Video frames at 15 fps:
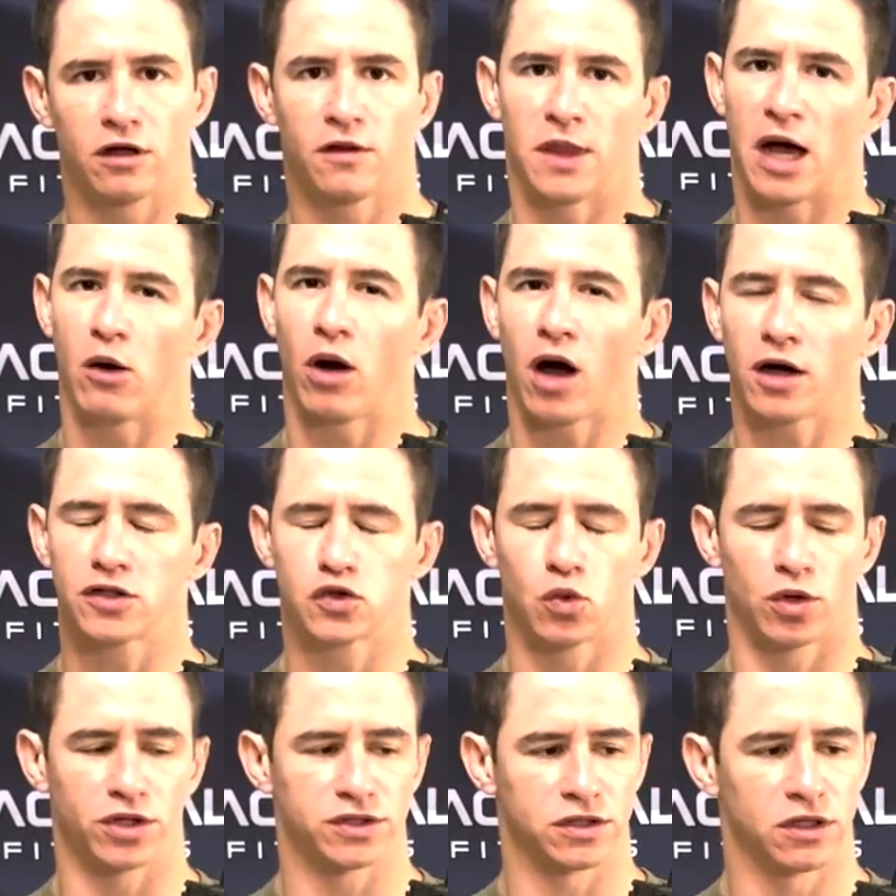now Hux
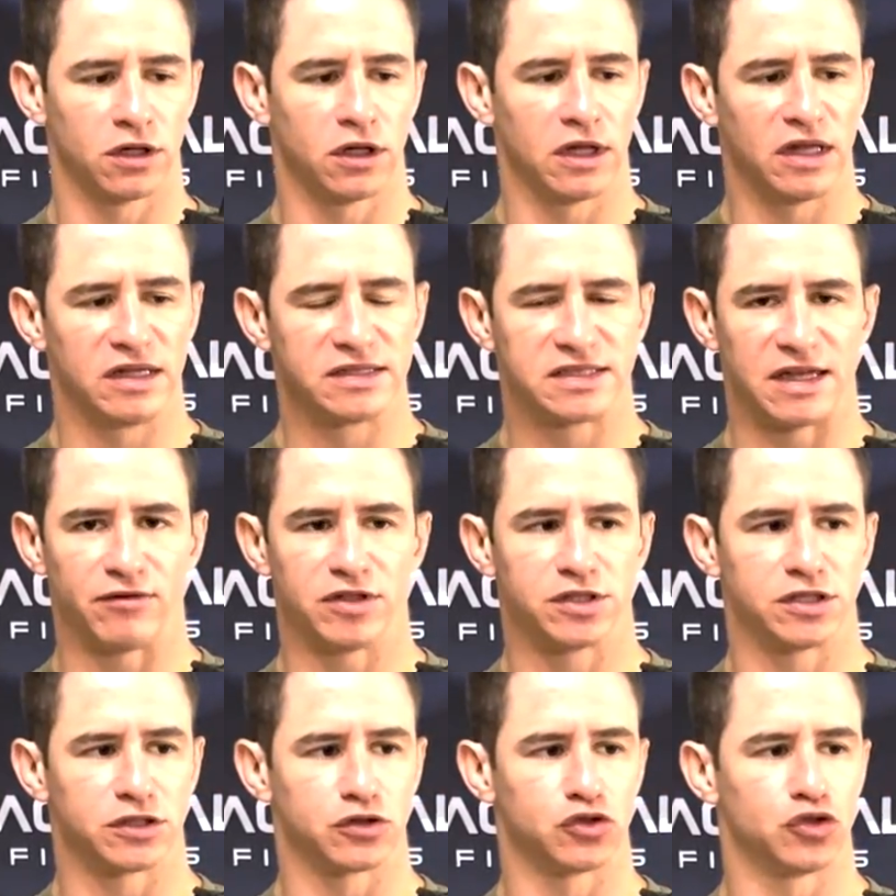Works
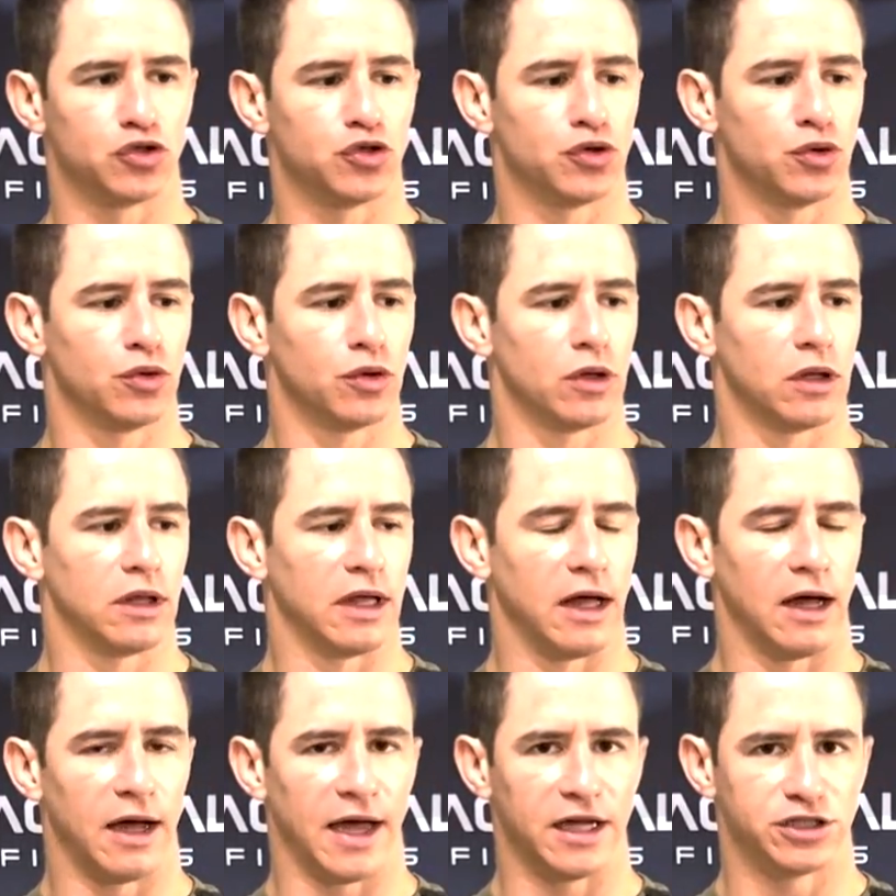762
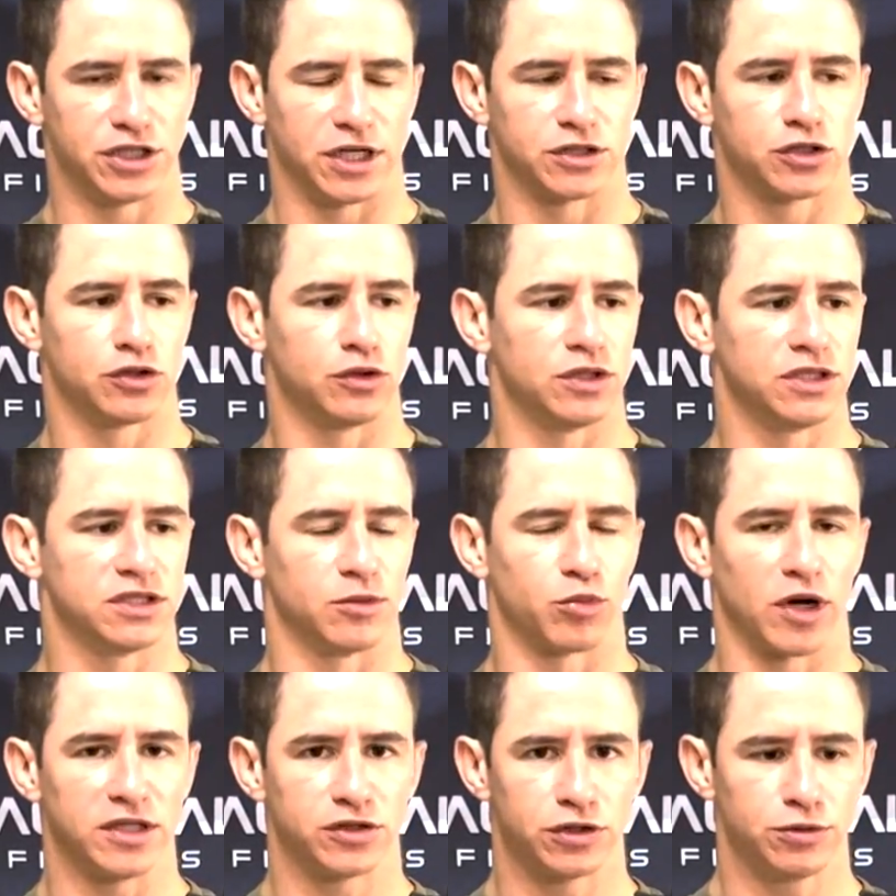HXQD
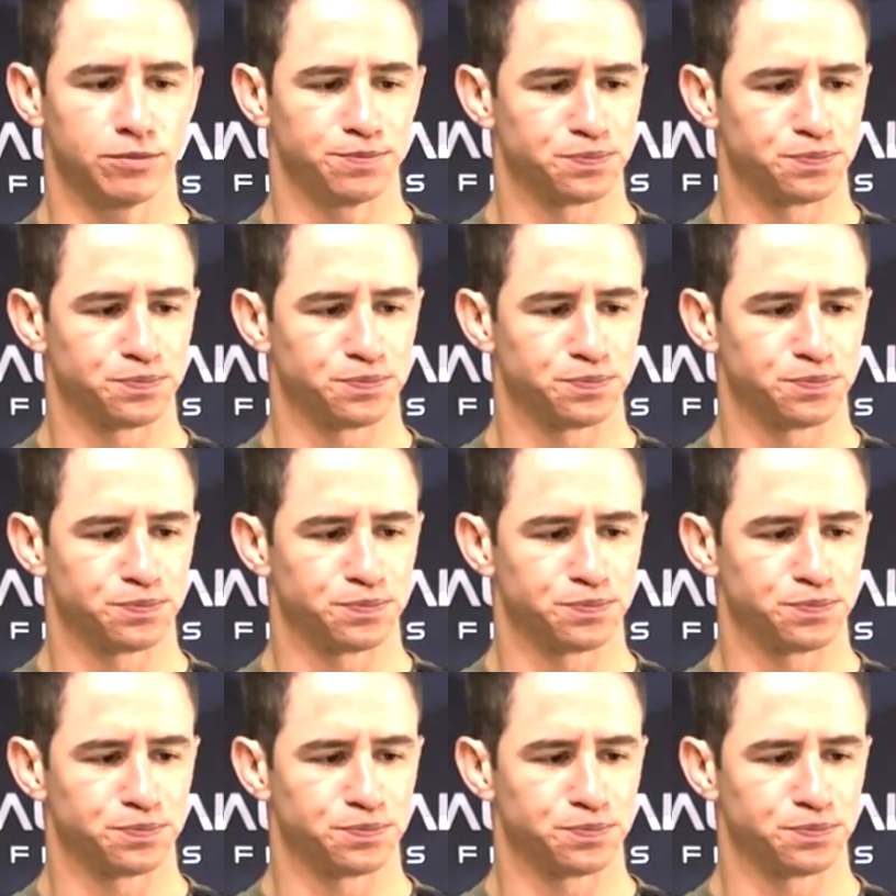suppressor.